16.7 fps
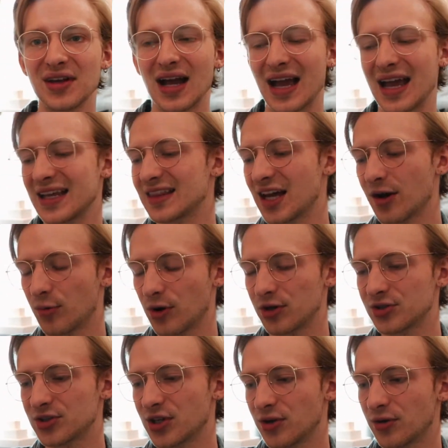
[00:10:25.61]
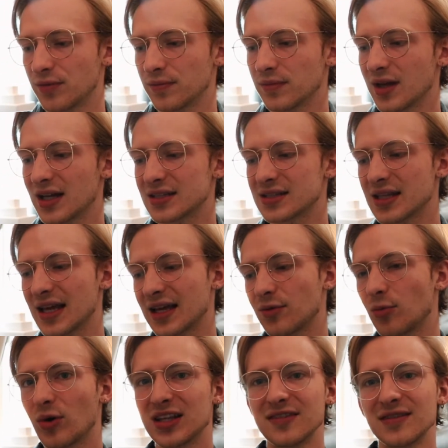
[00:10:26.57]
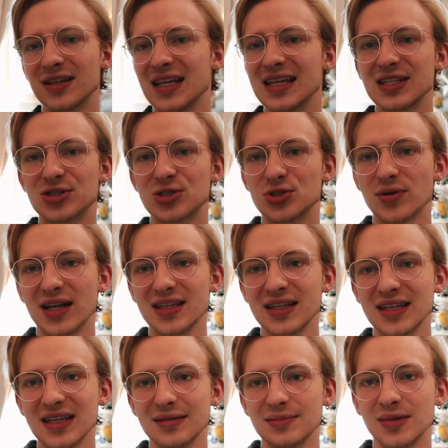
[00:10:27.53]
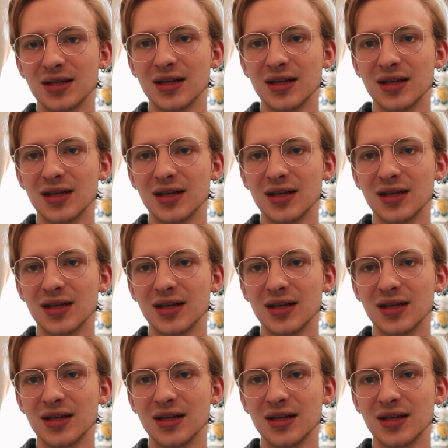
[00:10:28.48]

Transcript: I hate that word too. It's like, what even is trendy?